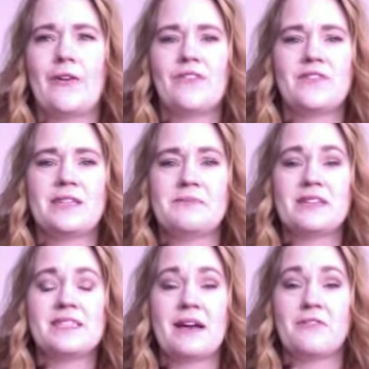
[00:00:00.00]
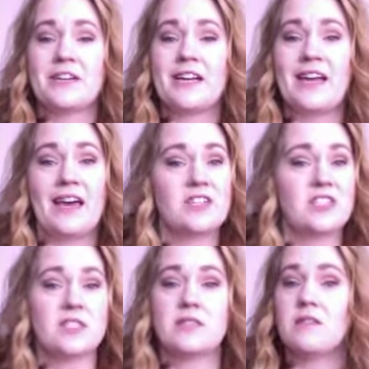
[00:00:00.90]
or 15 minutes after eating and
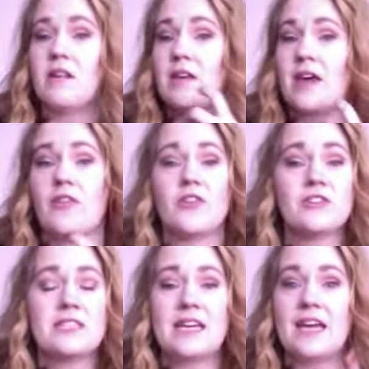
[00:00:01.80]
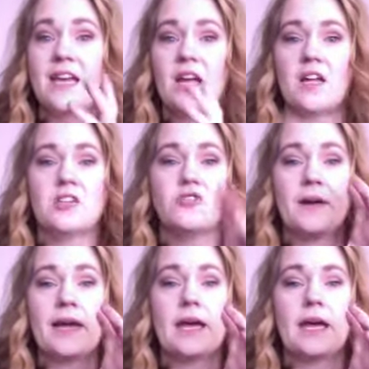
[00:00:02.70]
just get thirsty and drink,